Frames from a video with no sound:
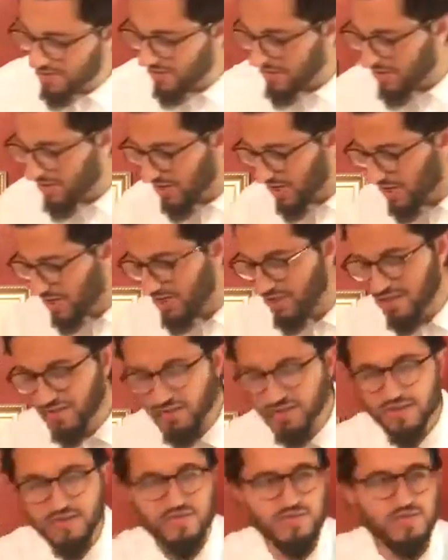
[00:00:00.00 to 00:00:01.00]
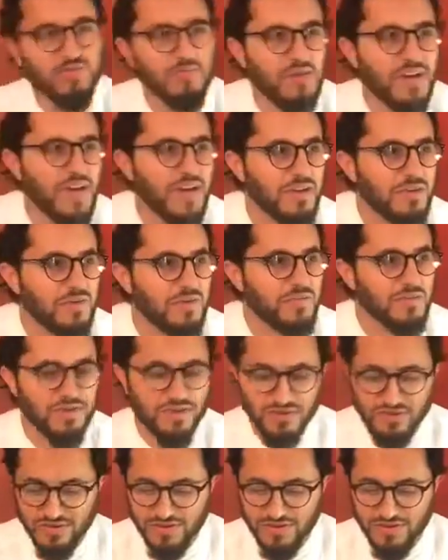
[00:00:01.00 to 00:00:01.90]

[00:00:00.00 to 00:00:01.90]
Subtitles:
Okay? It's a riot over there.